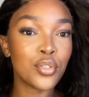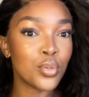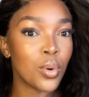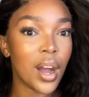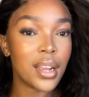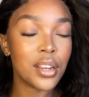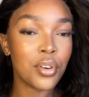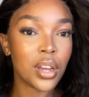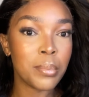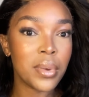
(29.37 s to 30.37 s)
do highly
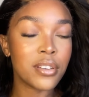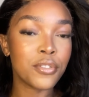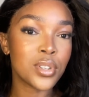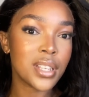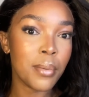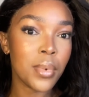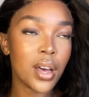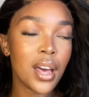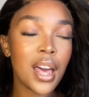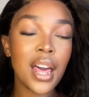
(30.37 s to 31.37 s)
recommend for
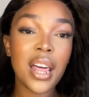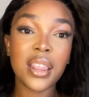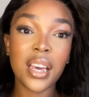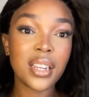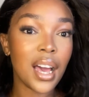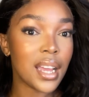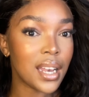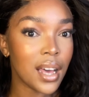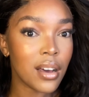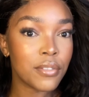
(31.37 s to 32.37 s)
summer that I
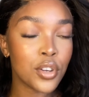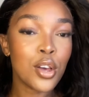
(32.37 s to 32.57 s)
love.